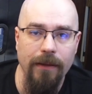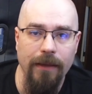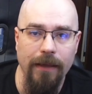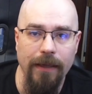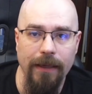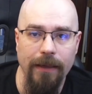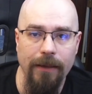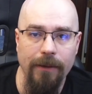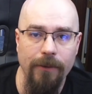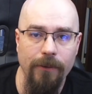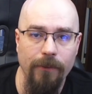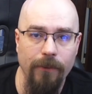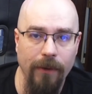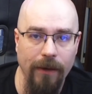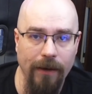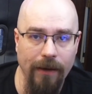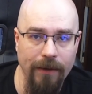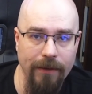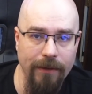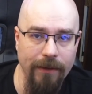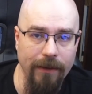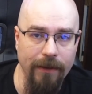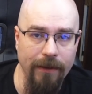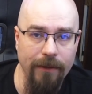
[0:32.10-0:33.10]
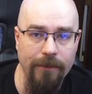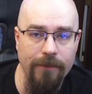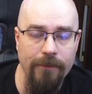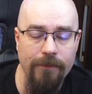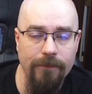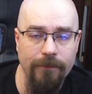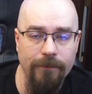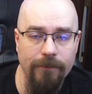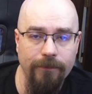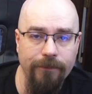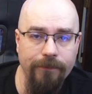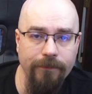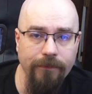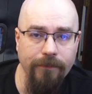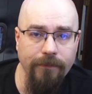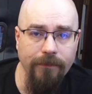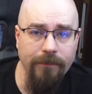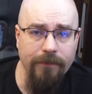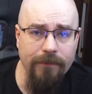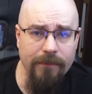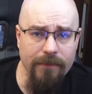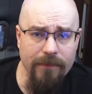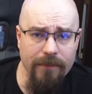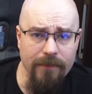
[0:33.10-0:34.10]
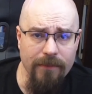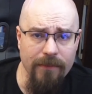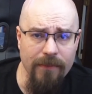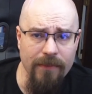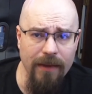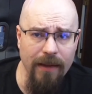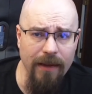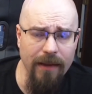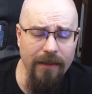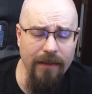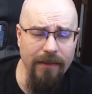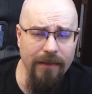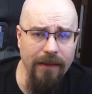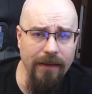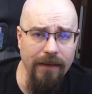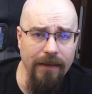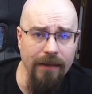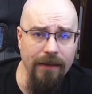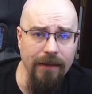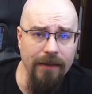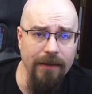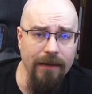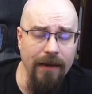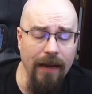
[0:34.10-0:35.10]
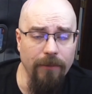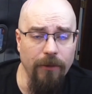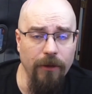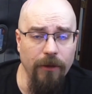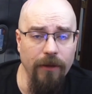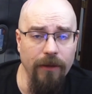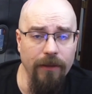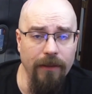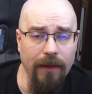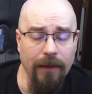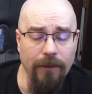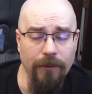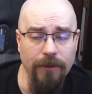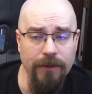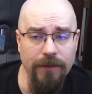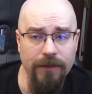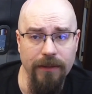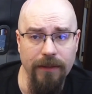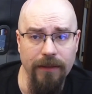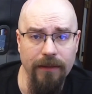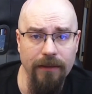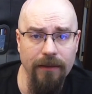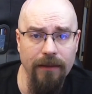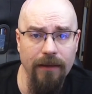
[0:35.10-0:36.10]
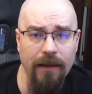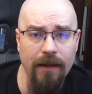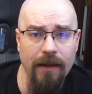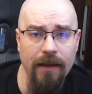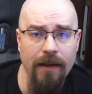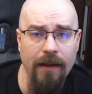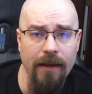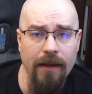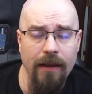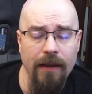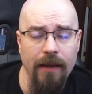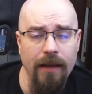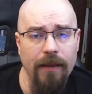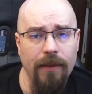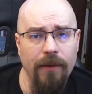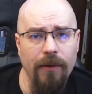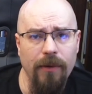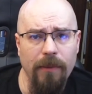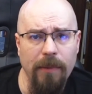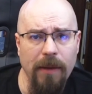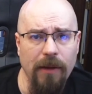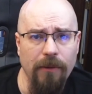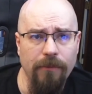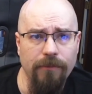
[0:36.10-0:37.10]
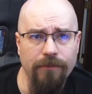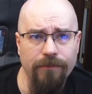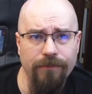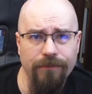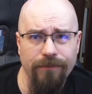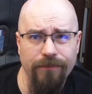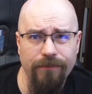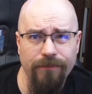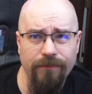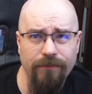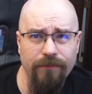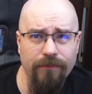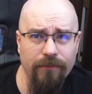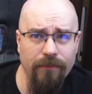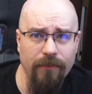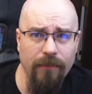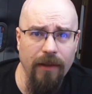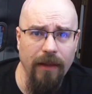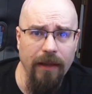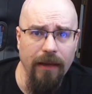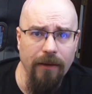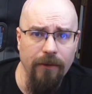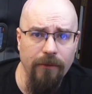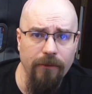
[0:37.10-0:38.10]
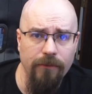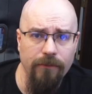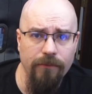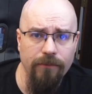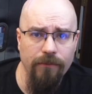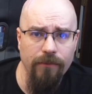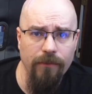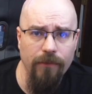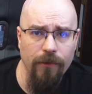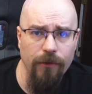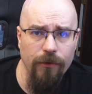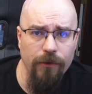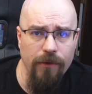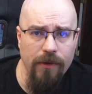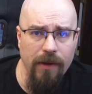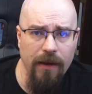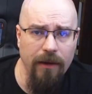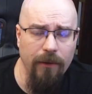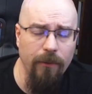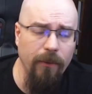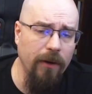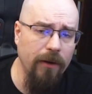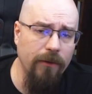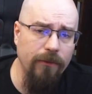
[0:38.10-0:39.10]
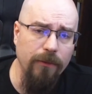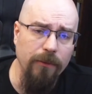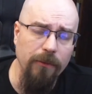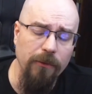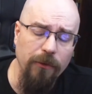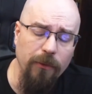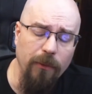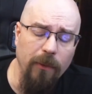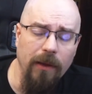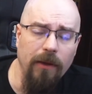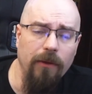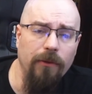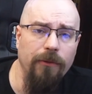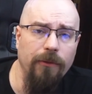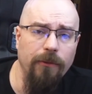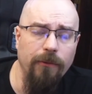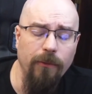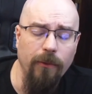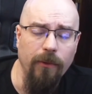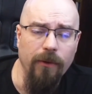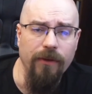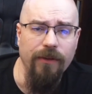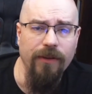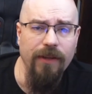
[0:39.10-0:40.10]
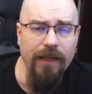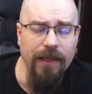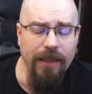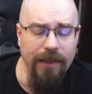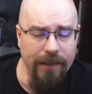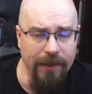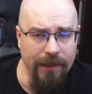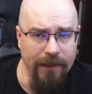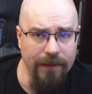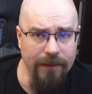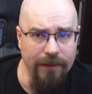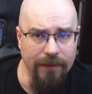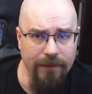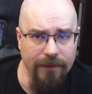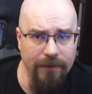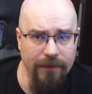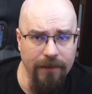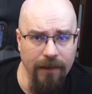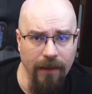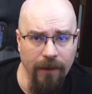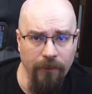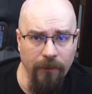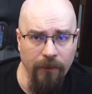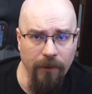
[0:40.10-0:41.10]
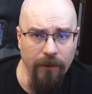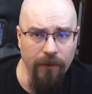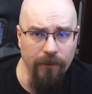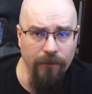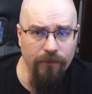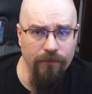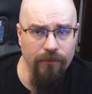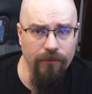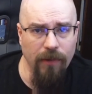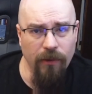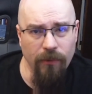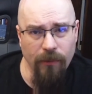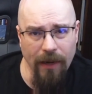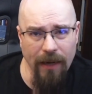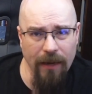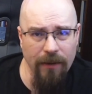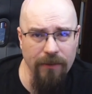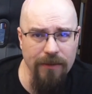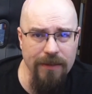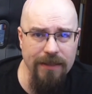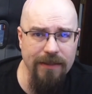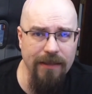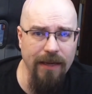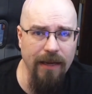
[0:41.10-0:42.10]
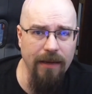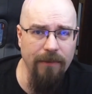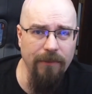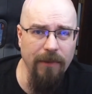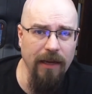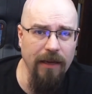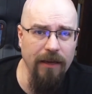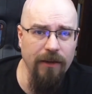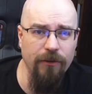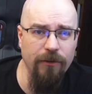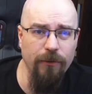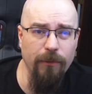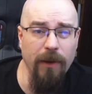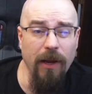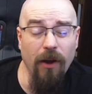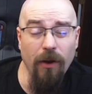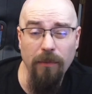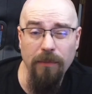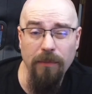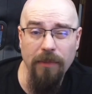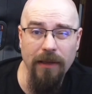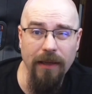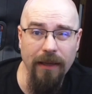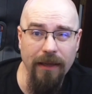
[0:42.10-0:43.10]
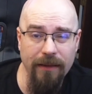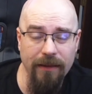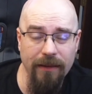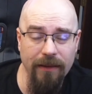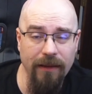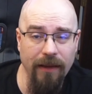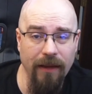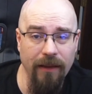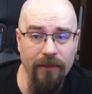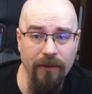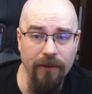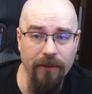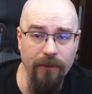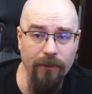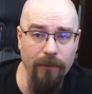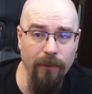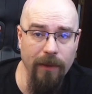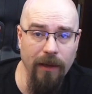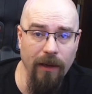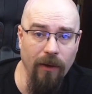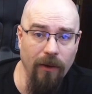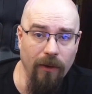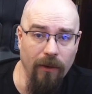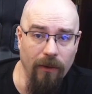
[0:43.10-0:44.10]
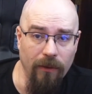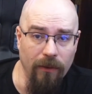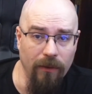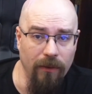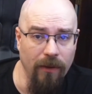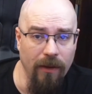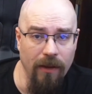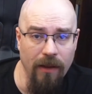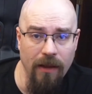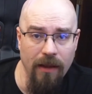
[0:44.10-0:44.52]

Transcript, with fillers: uh, where I did in the neighborhood that I was in, there were about like anywhere from 12 to 14 kids that were around the same age. We all played together, we all